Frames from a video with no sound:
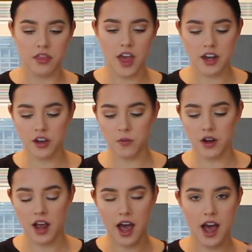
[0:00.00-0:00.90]
then you would
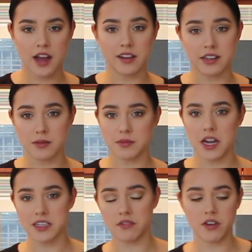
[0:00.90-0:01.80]
add like some
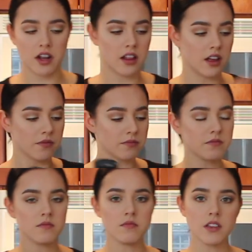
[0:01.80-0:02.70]
dates and vanilla
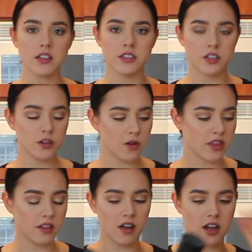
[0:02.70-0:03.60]
to
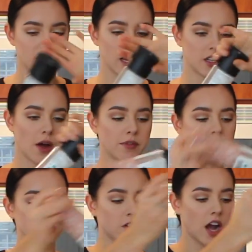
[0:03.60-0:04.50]
the latte. So I'm just
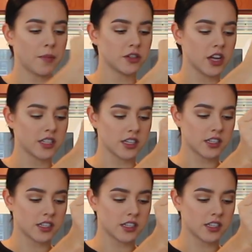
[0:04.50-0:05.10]
going to do a couple shakes of